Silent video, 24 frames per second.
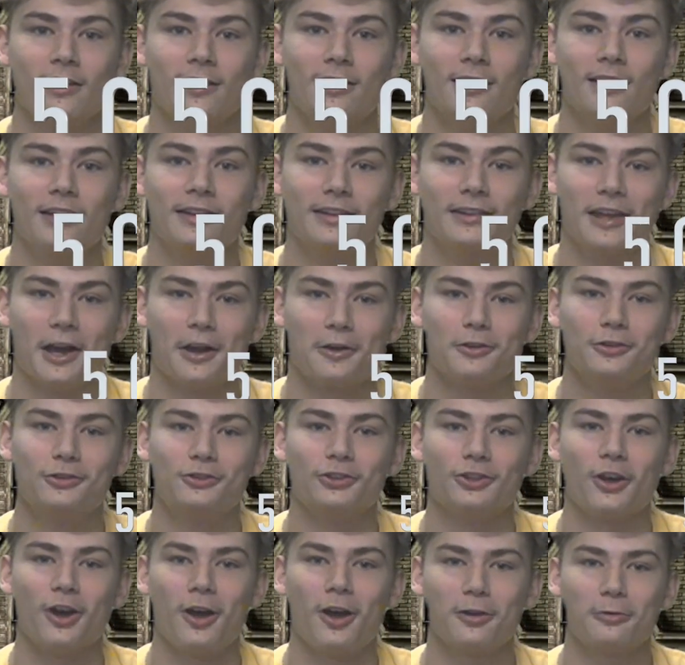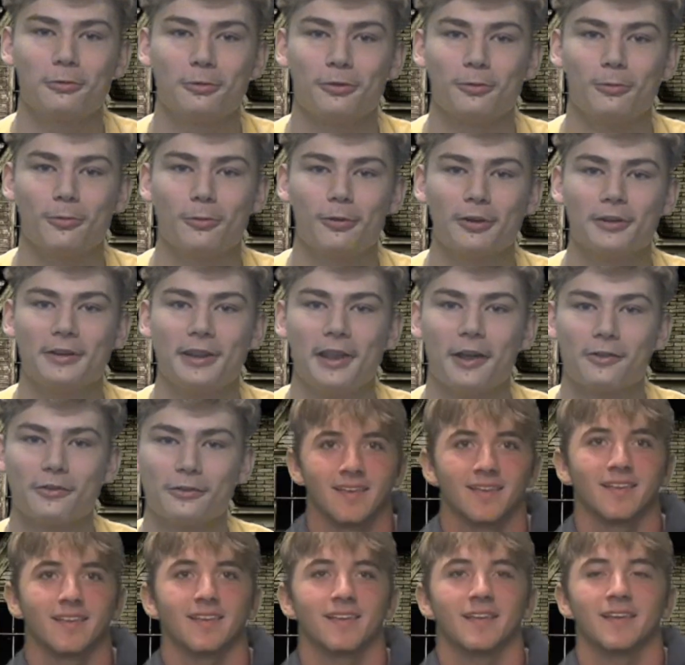And now to John with more
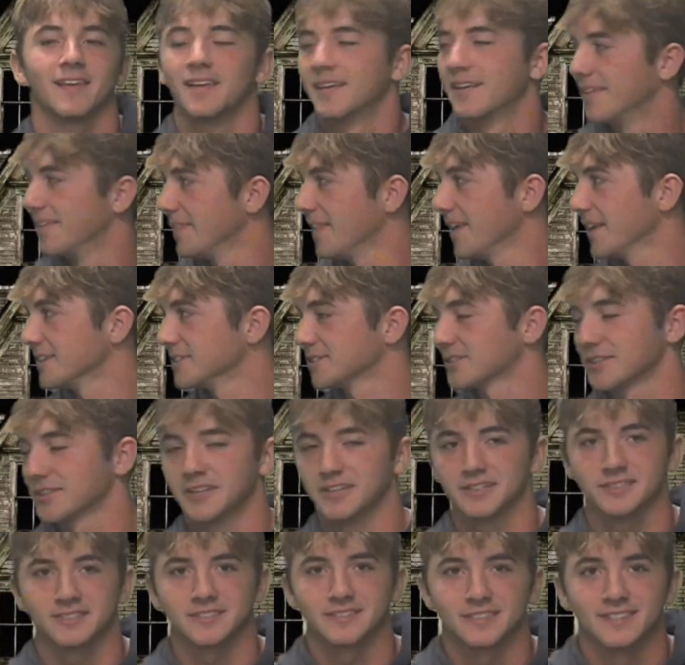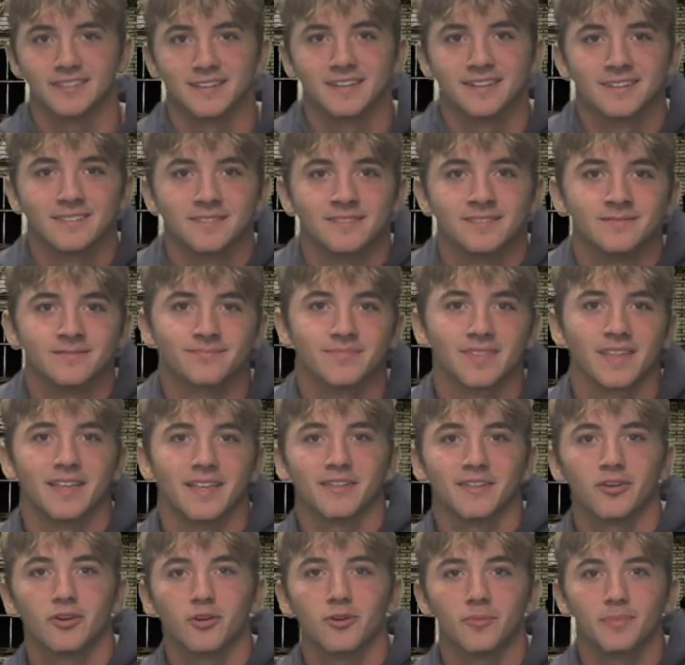announcements. Yeah. Thanks, Chris.
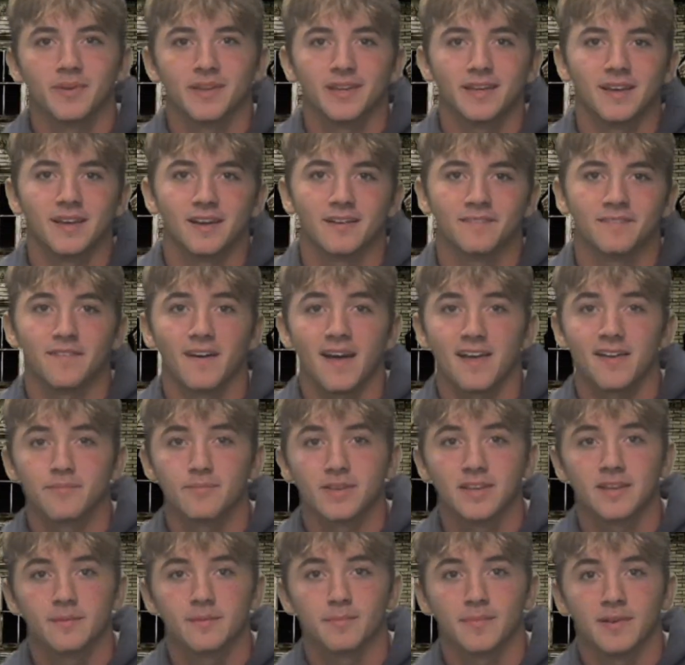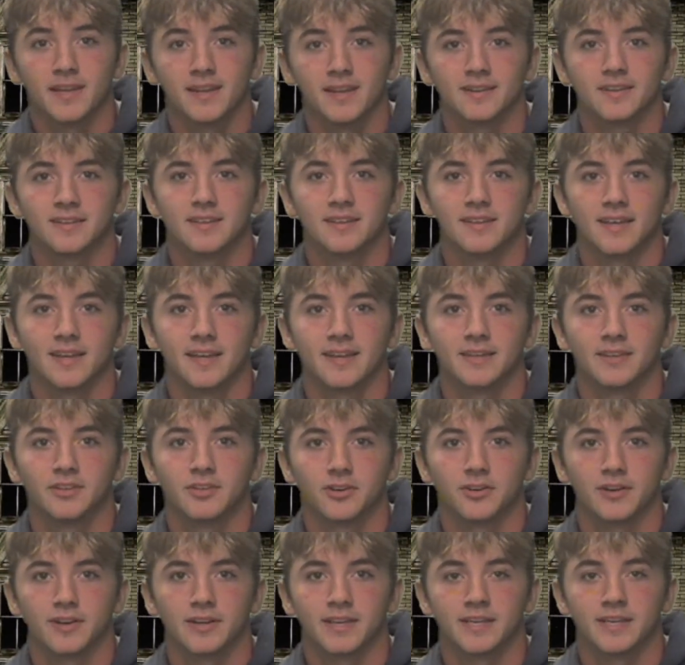There will be a five minute meeting today
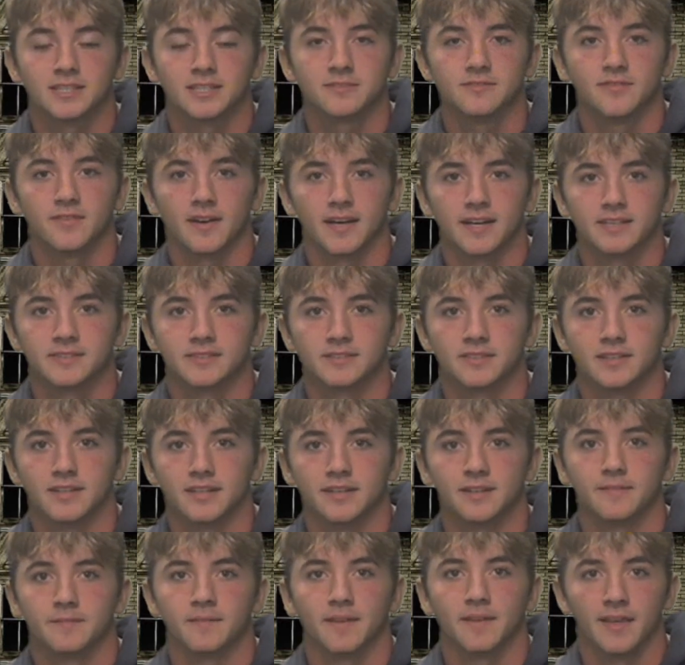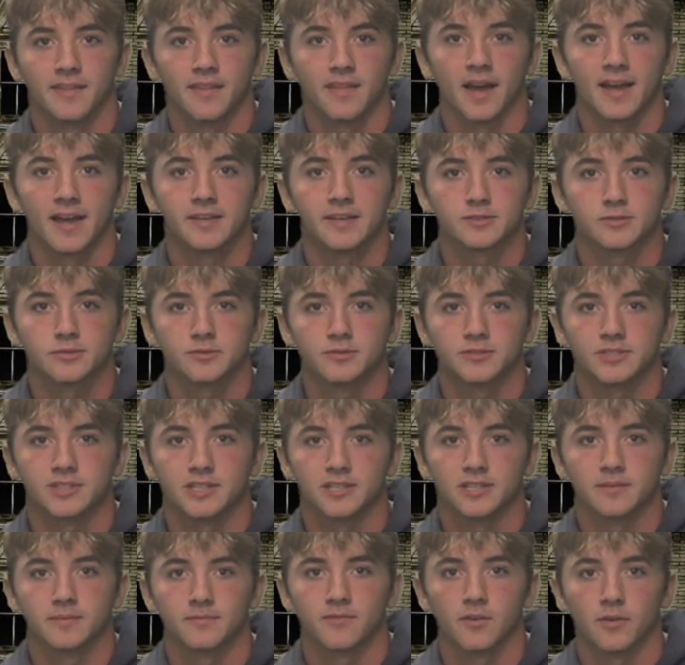during each advisory in the high school
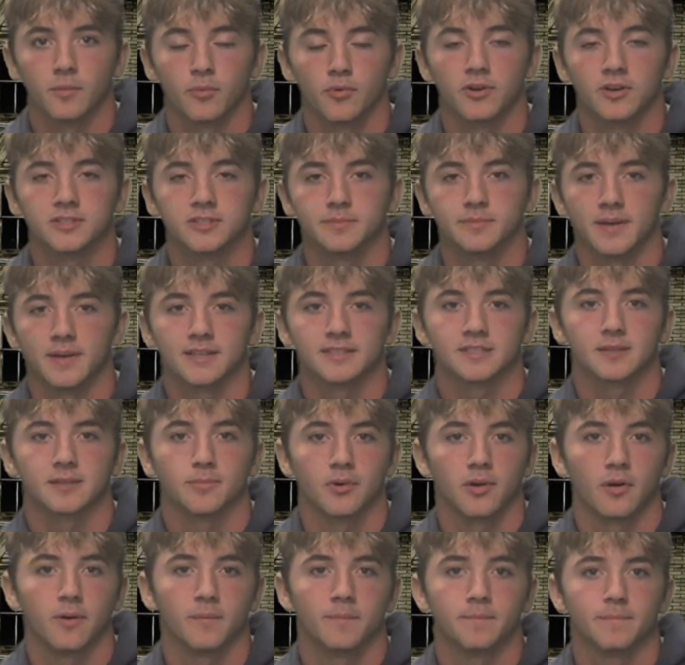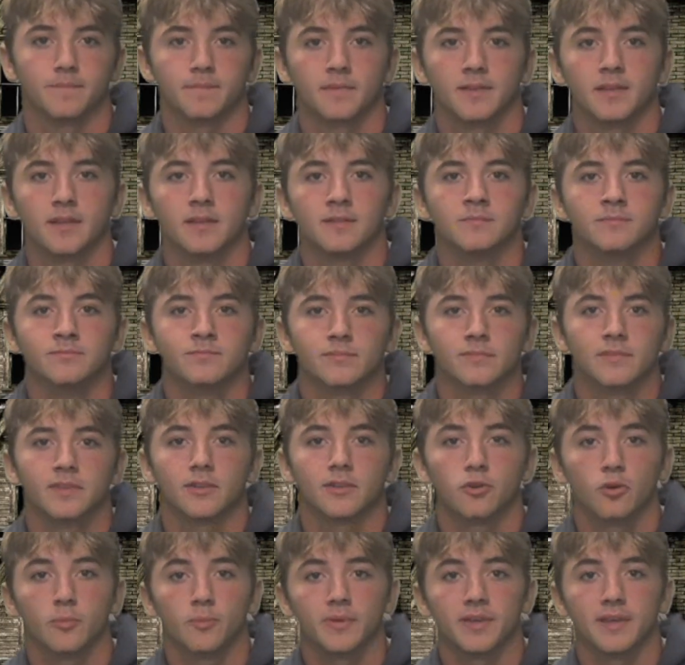gym for boys basketball. There
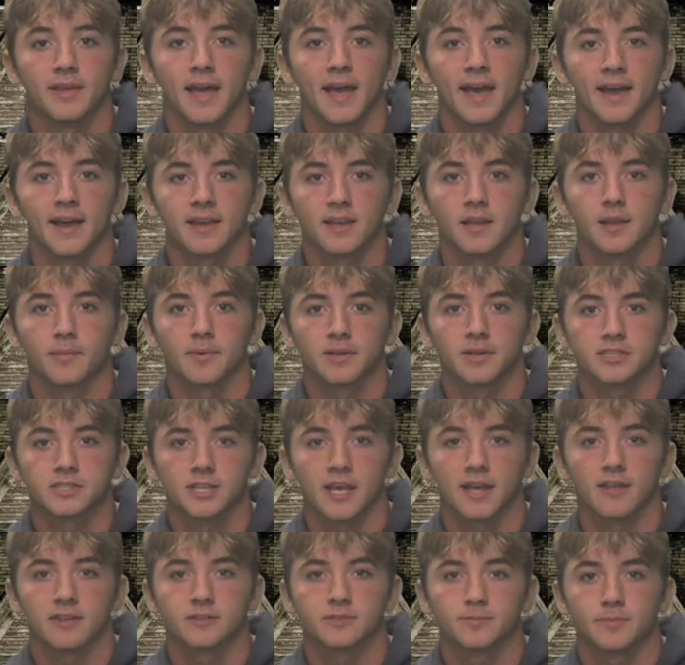will be academic challenge